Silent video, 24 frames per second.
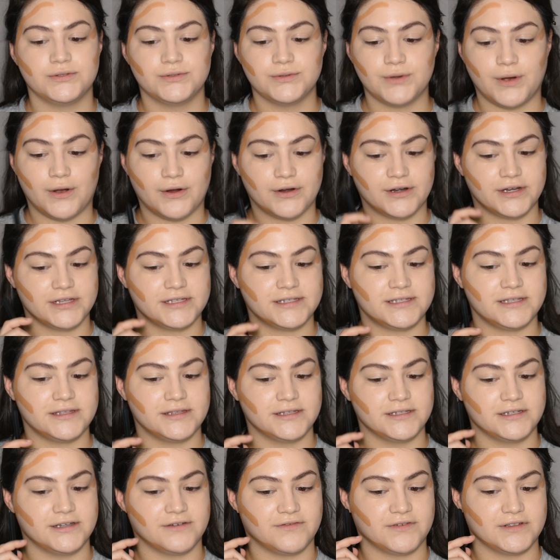You already see
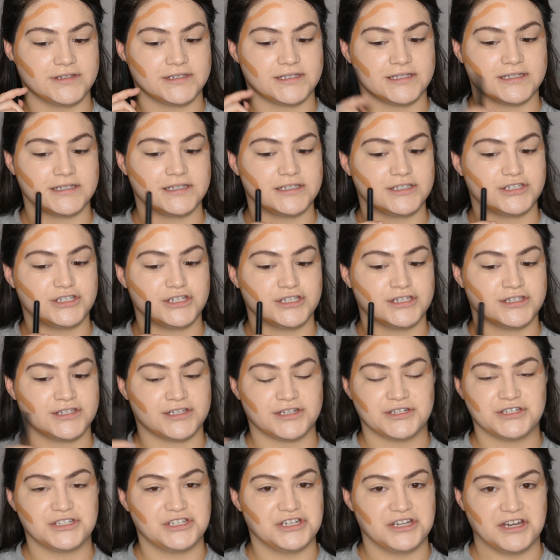the difference. This is
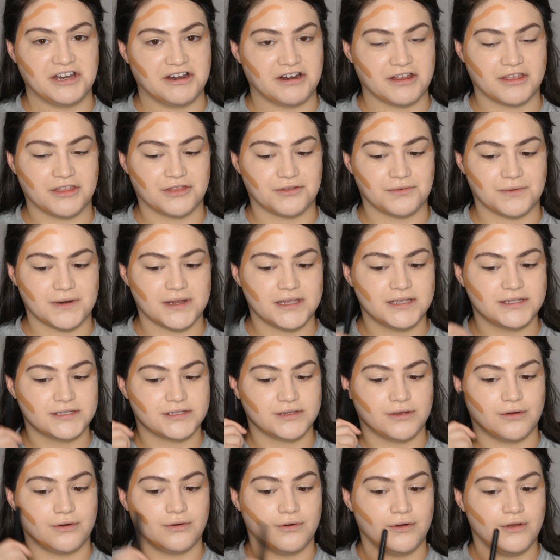just a generic 3,
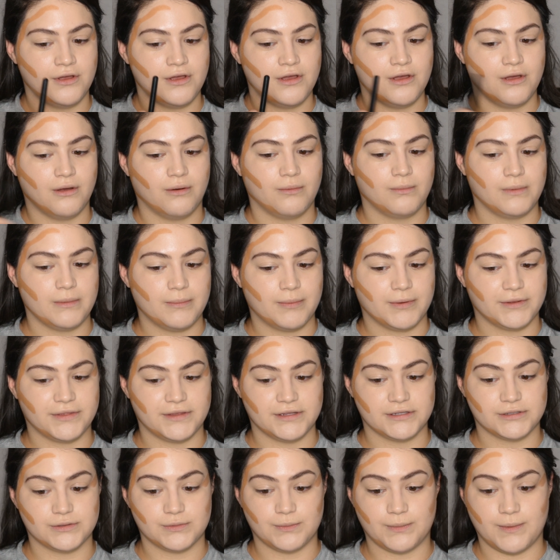so we put
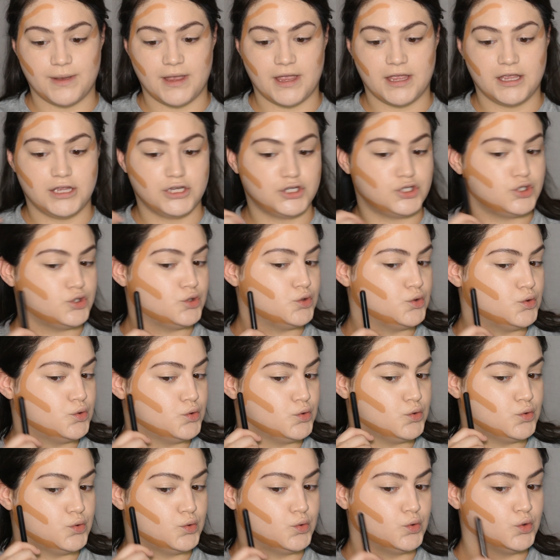this way
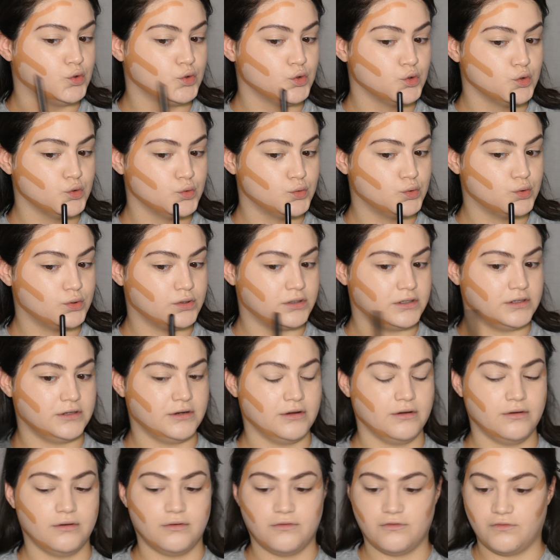too, you
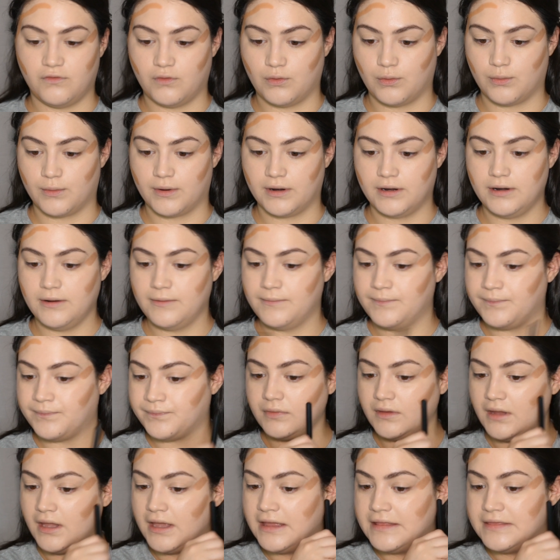know, forward,
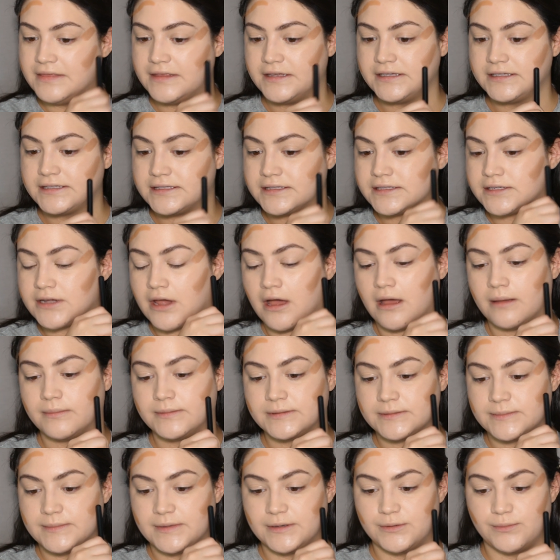and this
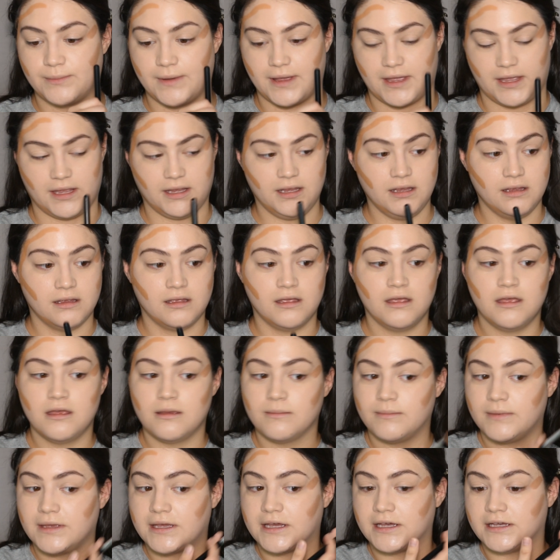stops midway
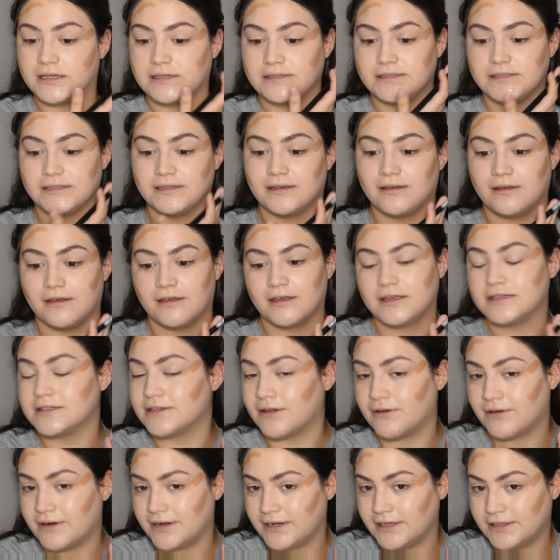because
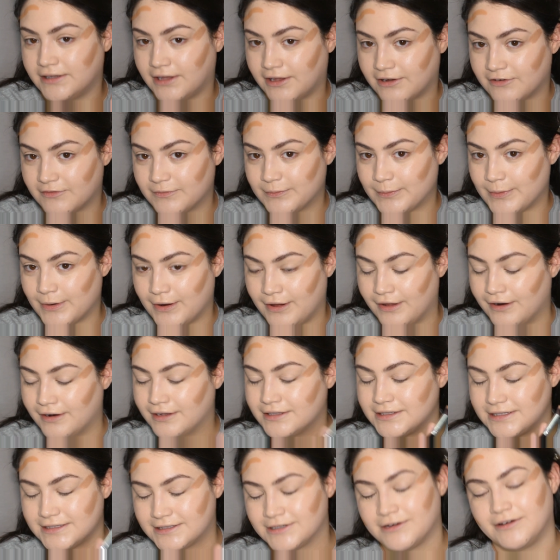it's already a lot of
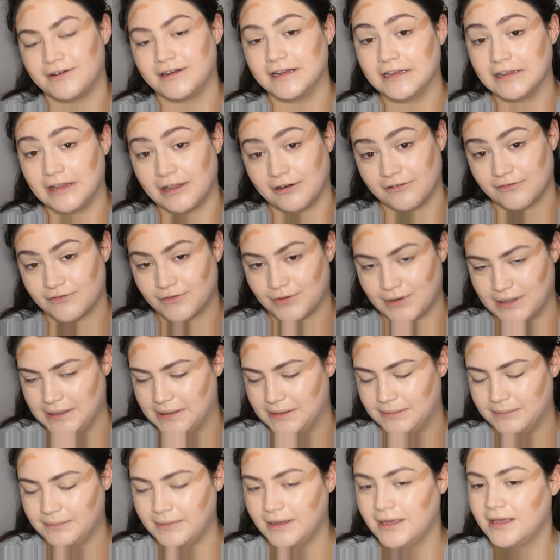product, it's already a lot of
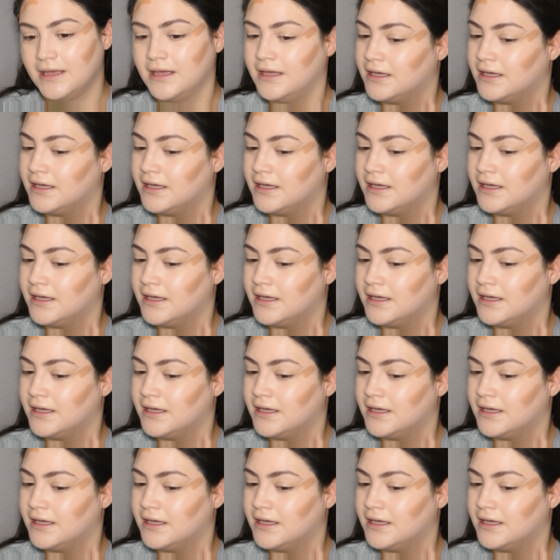cream.